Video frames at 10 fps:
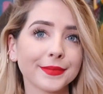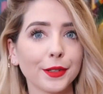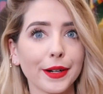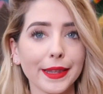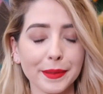
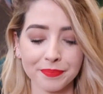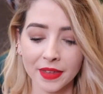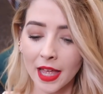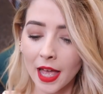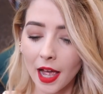all right then.
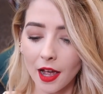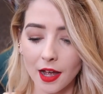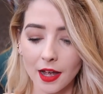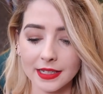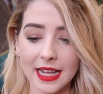
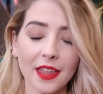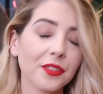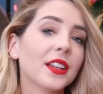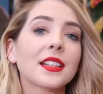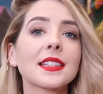Yeah,
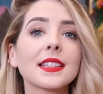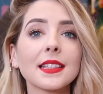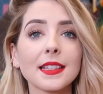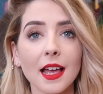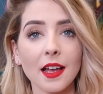this
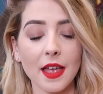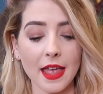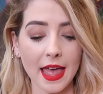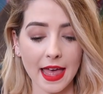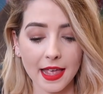
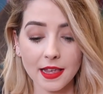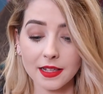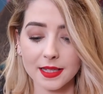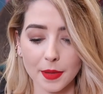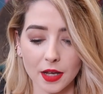
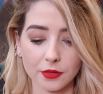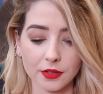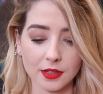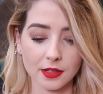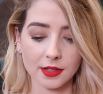A
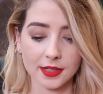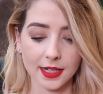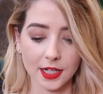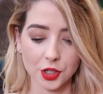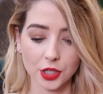smells
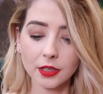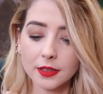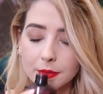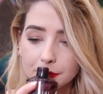delicious.